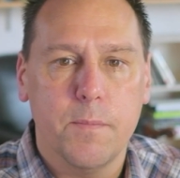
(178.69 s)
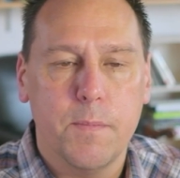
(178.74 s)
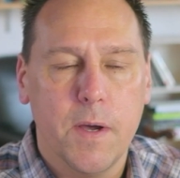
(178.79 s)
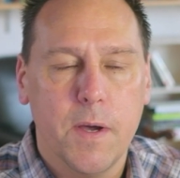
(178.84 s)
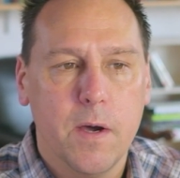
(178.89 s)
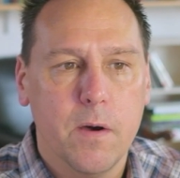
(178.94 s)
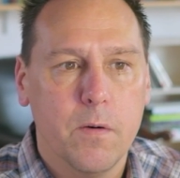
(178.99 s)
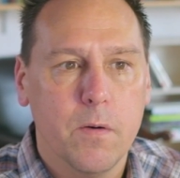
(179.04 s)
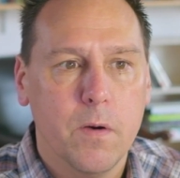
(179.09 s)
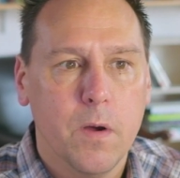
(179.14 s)

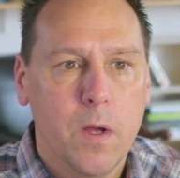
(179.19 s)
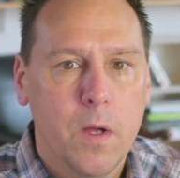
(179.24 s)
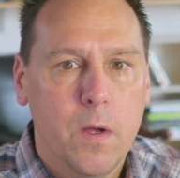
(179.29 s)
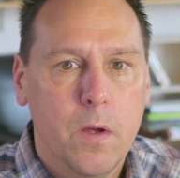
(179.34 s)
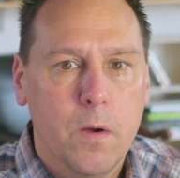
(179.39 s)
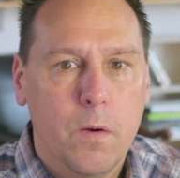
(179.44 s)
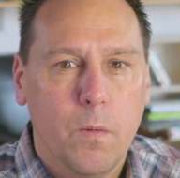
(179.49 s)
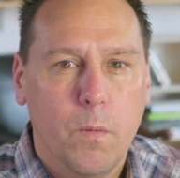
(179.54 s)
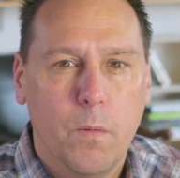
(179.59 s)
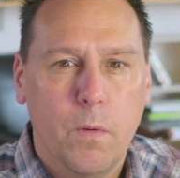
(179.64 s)
about
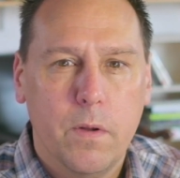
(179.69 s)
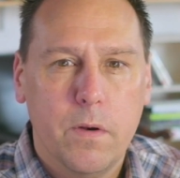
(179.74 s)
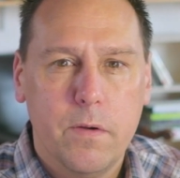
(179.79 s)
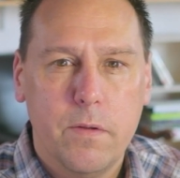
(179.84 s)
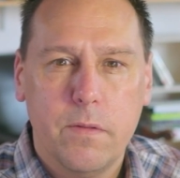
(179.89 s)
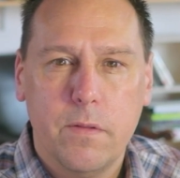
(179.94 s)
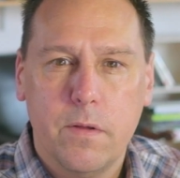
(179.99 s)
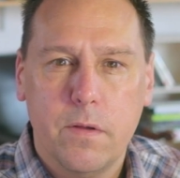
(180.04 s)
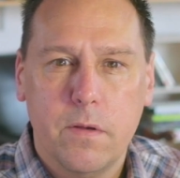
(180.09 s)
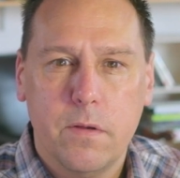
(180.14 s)
what
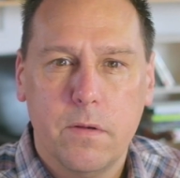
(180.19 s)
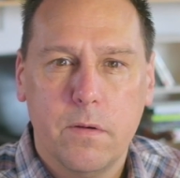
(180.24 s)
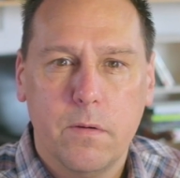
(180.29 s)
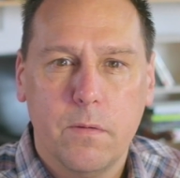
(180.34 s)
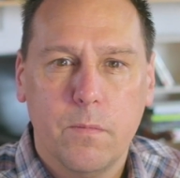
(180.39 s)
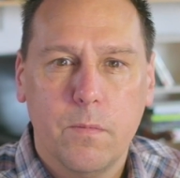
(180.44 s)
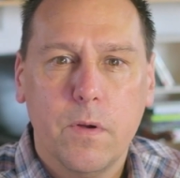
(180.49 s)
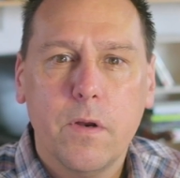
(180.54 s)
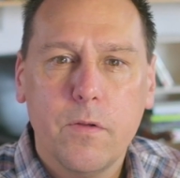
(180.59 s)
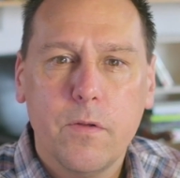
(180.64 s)
are the
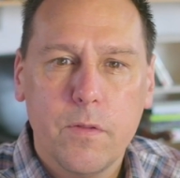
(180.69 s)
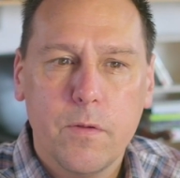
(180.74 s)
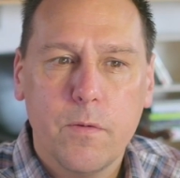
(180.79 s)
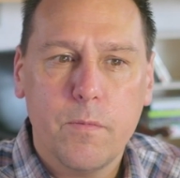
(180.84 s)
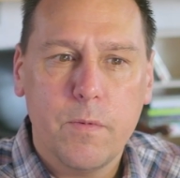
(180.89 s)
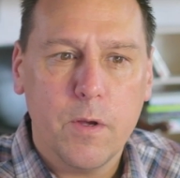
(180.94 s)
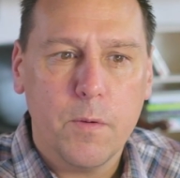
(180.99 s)
real